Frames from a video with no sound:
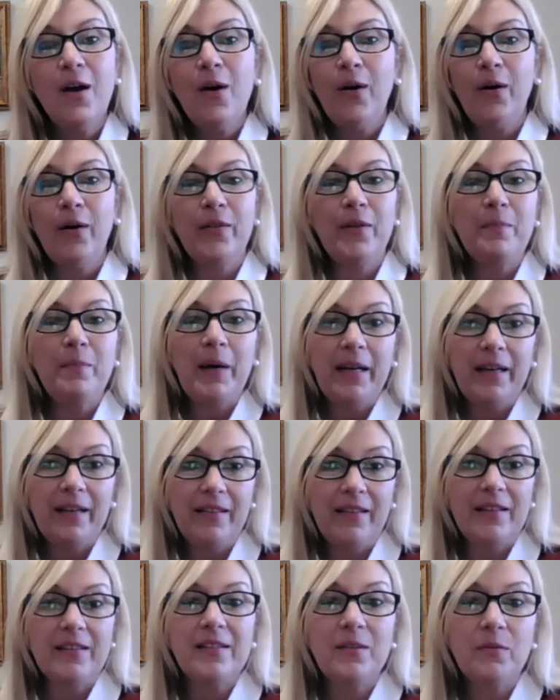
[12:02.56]
or the buddy
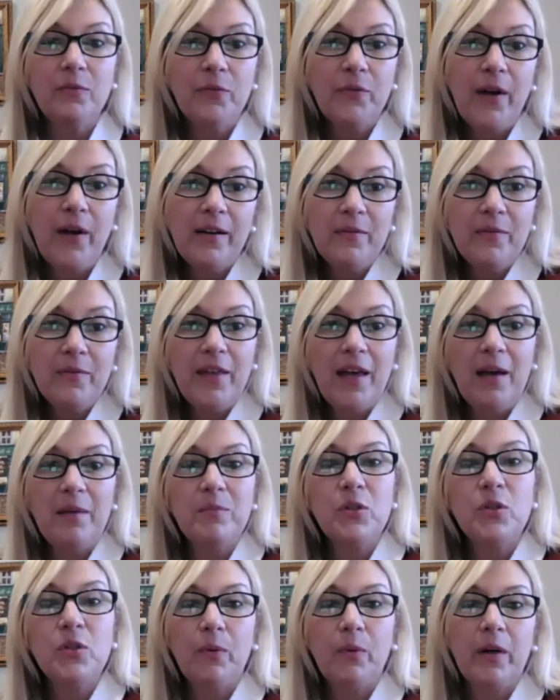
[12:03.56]
that's in front of
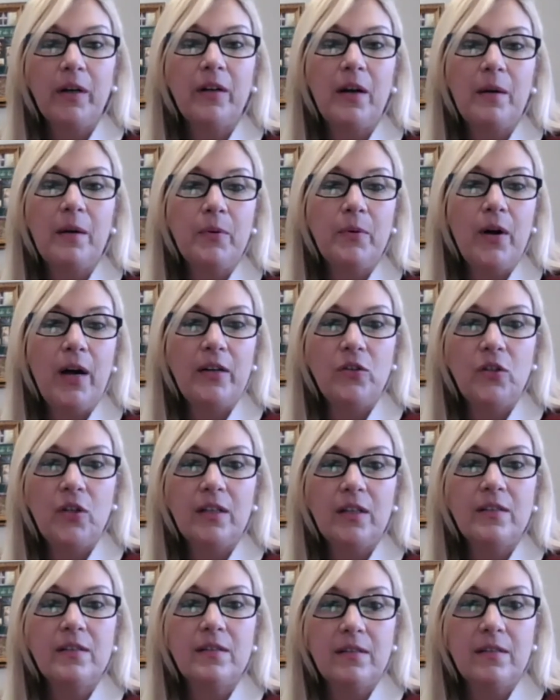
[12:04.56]
them to work on projects